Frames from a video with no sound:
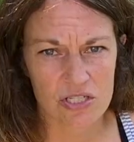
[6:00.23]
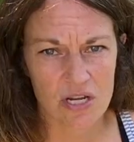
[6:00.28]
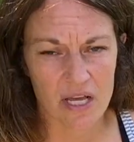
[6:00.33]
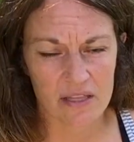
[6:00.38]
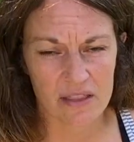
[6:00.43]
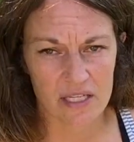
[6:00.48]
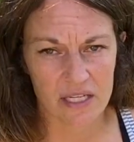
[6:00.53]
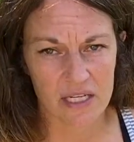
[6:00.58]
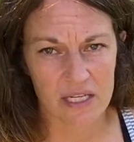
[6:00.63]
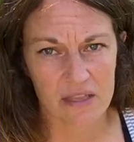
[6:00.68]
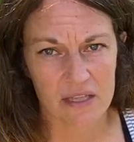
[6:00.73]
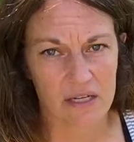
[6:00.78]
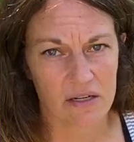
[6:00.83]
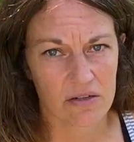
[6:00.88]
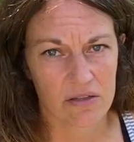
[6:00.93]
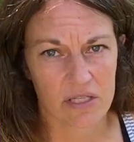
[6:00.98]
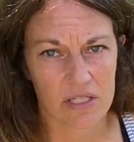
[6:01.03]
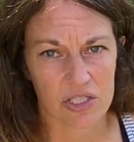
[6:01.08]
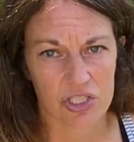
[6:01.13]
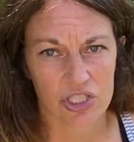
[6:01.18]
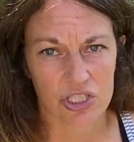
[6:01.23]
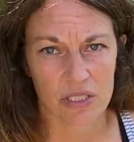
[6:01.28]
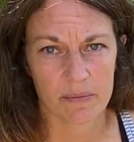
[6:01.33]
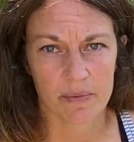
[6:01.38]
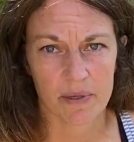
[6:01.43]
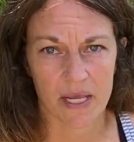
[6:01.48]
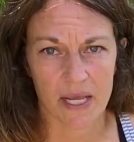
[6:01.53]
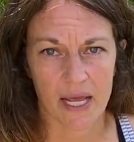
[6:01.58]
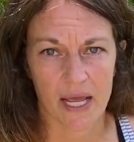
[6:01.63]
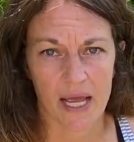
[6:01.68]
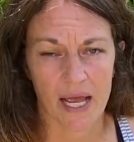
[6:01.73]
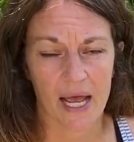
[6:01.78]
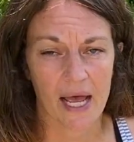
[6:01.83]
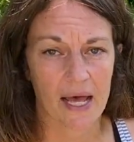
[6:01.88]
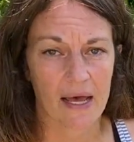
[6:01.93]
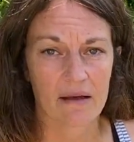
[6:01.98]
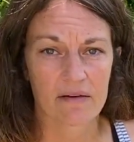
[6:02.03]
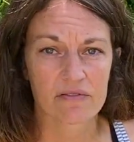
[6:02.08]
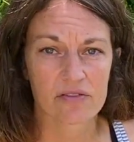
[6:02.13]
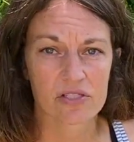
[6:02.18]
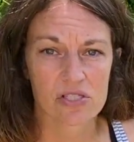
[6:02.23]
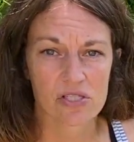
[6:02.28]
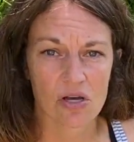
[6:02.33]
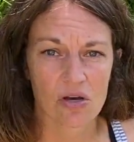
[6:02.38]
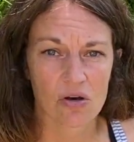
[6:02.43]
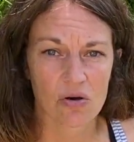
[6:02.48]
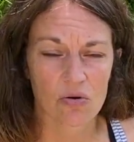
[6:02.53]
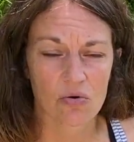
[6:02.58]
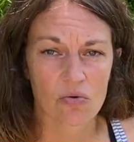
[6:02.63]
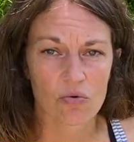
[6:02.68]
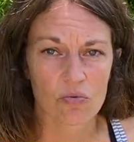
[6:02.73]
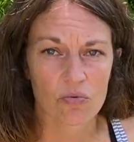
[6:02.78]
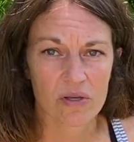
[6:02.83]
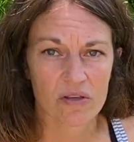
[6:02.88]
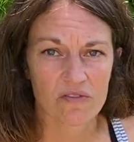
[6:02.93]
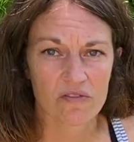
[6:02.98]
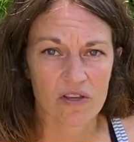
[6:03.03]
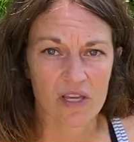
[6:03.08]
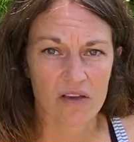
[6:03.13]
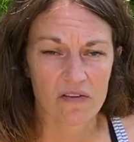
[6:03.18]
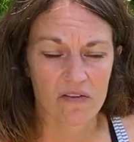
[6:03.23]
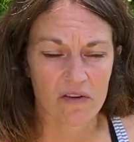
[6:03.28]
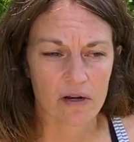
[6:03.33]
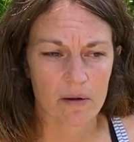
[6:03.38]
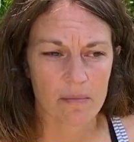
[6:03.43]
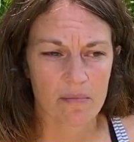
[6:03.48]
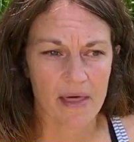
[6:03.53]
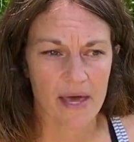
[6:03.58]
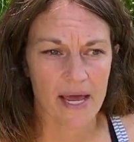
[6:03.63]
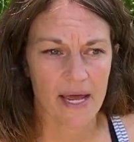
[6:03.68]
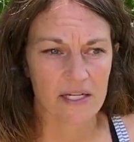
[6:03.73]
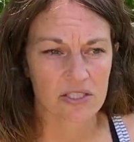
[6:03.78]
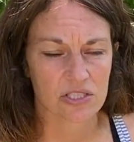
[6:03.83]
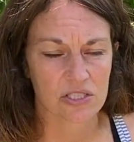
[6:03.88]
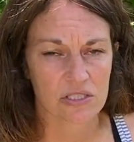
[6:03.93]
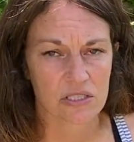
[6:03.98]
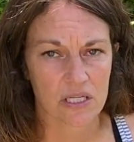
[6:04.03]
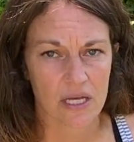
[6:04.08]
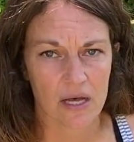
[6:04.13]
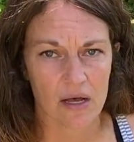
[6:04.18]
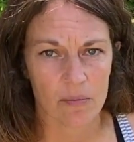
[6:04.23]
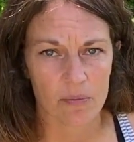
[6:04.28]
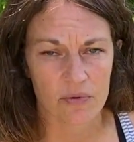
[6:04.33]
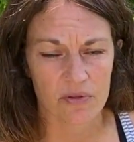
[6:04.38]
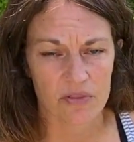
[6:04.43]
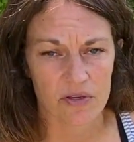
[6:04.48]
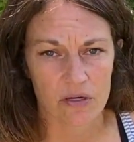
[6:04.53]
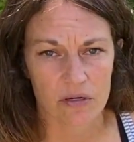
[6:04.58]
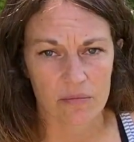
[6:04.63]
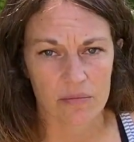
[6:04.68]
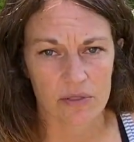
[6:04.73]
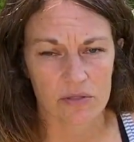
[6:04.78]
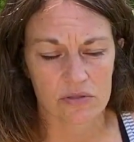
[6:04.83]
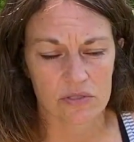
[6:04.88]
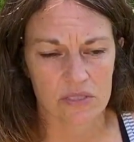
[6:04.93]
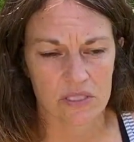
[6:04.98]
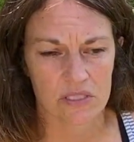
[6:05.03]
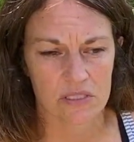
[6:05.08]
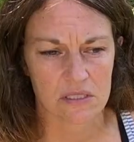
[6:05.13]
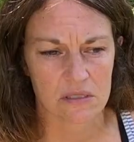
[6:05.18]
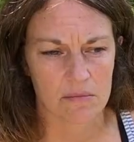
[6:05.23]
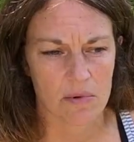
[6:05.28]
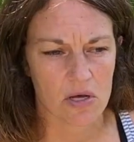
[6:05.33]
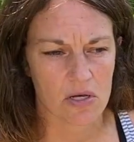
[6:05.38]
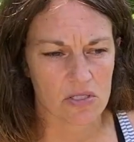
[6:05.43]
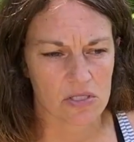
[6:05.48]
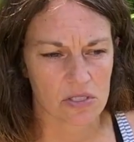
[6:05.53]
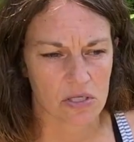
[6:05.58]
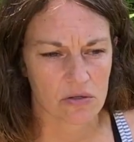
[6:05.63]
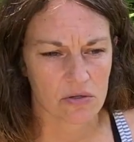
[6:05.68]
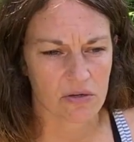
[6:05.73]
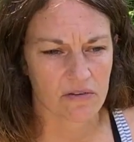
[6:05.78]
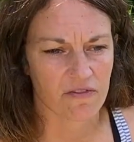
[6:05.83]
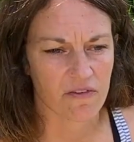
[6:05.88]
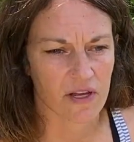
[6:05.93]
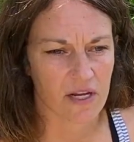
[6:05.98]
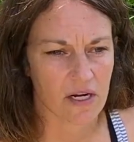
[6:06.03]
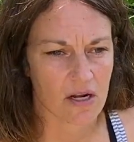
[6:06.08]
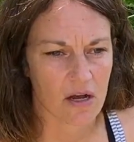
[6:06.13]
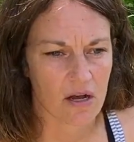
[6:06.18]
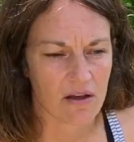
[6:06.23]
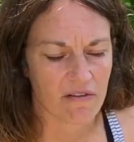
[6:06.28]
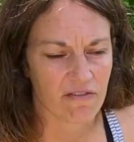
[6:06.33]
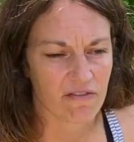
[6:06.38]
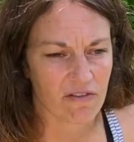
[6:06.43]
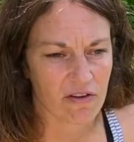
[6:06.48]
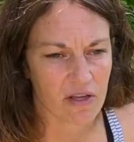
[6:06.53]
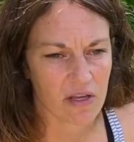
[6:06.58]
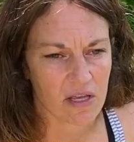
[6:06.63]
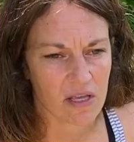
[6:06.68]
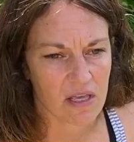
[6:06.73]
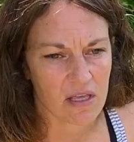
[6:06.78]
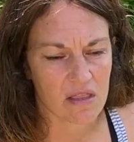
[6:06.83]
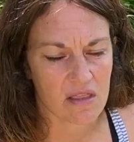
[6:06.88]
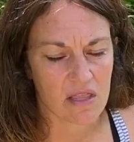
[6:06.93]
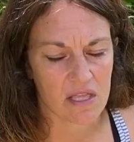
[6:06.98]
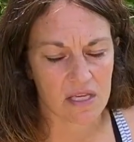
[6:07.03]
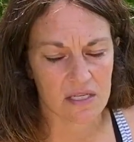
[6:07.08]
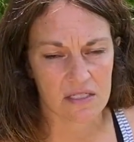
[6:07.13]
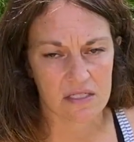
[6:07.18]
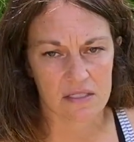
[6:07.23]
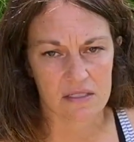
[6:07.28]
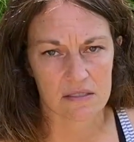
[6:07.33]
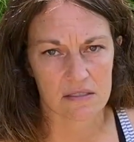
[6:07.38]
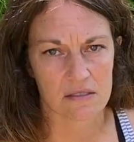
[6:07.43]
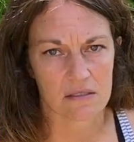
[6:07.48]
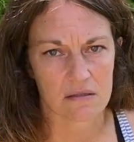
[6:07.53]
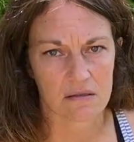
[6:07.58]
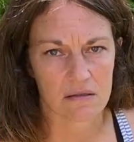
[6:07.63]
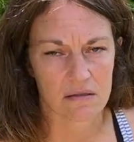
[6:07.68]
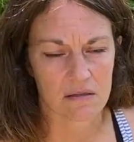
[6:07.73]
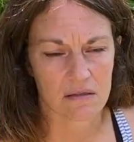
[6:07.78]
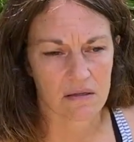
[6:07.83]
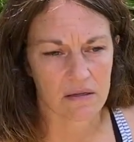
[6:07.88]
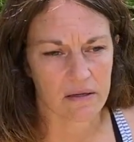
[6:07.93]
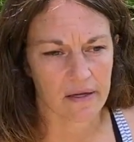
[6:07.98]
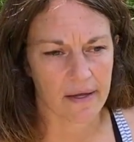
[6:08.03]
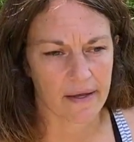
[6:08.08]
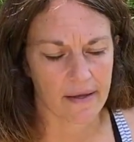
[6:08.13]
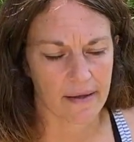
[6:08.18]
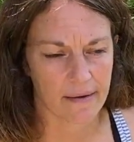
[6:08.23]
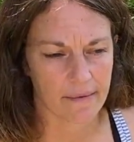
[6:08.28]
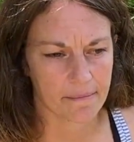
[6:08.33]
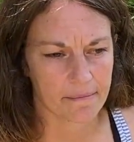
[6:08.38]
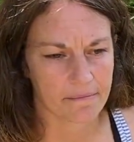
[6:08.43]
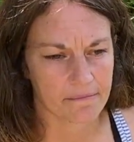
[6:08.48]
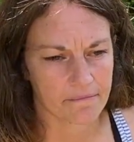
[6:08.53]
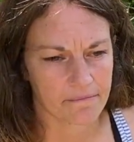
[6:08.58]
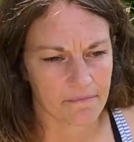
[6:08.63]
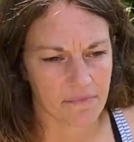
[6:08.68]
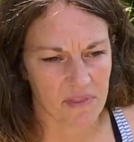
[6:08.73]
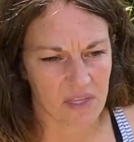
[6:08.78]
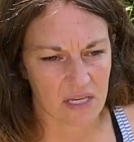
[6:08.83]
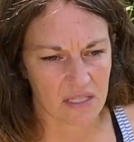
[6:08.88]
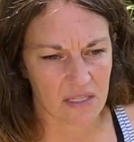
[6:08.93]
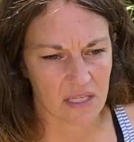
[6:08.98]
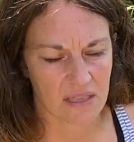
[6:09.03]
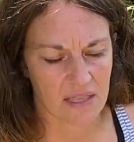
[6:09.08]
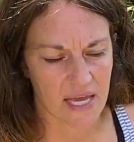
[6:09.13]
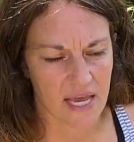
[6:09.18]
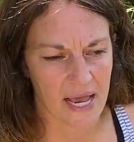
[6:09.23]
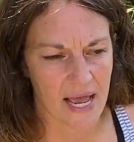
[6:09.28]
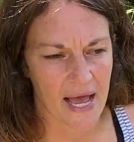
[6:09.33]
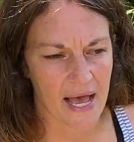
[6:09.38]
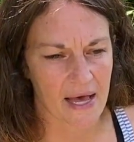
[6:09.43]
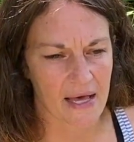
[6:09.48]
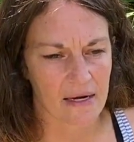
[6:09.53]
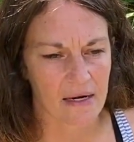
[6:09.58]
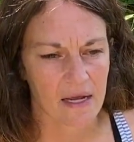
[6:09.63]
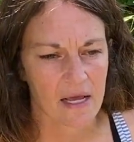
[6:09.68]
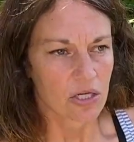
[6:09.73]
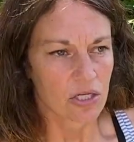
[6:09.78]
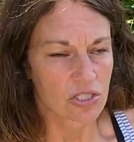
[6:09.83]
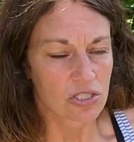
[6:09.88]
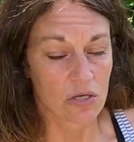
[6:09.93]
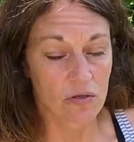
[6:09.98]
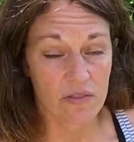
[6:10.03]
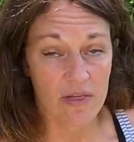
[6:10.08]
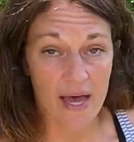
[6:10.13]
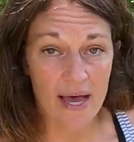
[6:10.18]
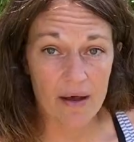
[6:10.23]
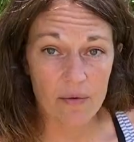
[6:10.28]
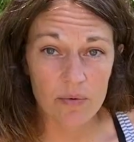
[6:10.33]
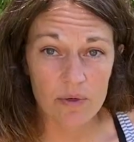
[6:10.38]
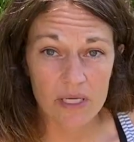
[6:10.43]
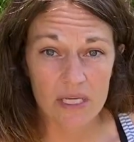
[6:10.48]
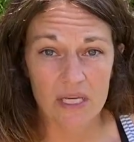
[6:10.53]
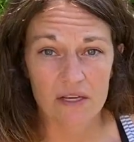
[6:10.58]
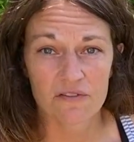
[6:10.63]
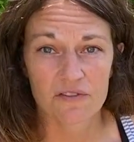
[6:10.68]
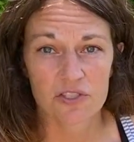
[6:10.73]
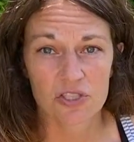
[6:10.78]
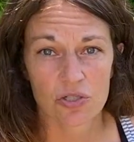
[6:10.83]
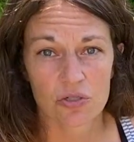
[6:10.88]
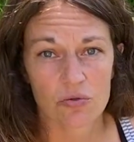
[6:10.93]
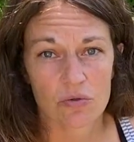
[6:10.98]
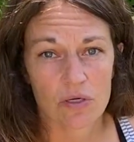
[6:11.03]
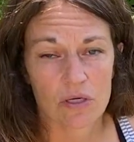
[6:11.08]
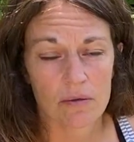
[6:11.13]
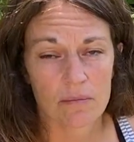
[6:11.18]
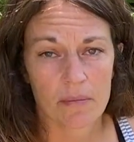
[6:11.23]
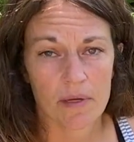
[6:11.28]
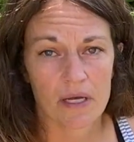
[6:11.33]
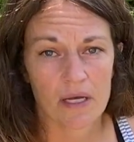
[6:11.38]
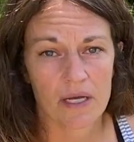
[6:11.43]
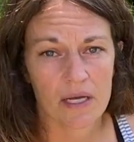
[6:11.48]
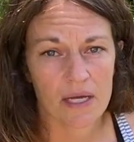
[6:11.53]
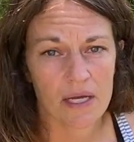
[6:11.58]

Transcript: nothing in there that sheep can't have. So we've given them that just to help with their immune system, also to fight off this um, thing that they had. So that we give to them